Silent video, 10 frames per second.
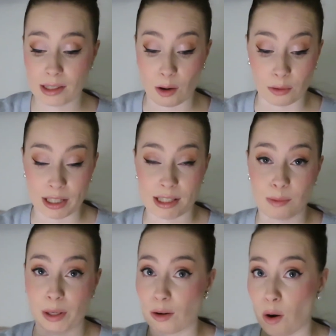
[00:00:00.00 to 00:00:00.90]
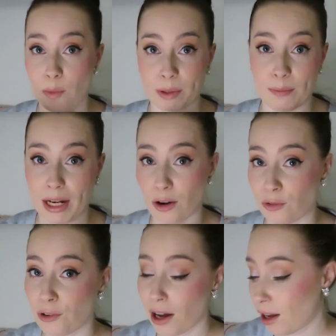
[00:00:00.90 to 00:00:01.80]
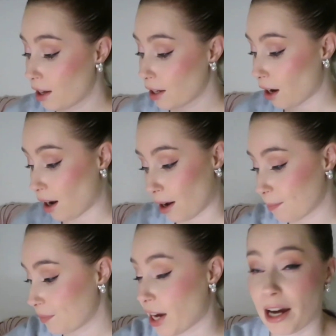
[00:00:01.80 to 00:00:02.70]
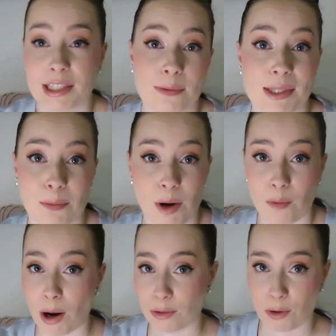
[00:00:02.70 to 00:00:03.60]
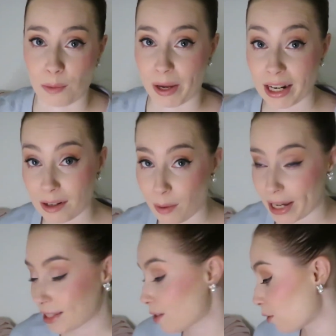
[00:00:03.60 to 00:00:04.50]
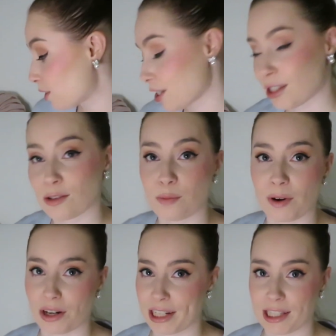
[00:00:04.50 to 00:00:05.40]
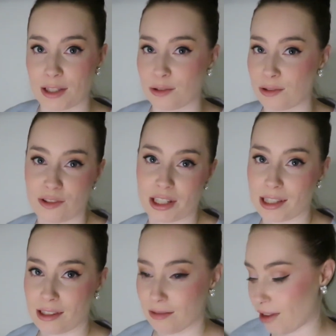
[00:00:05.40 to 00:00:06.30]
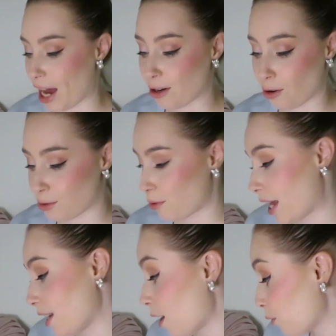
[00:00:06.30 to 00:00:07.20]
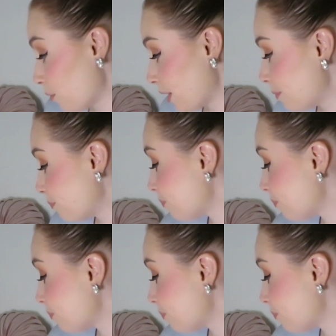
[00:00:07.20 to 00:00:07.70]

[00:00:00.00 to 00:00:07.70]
So these will go with many of the items in my wardrobe anyway, so just super easy to just add on to any outfit.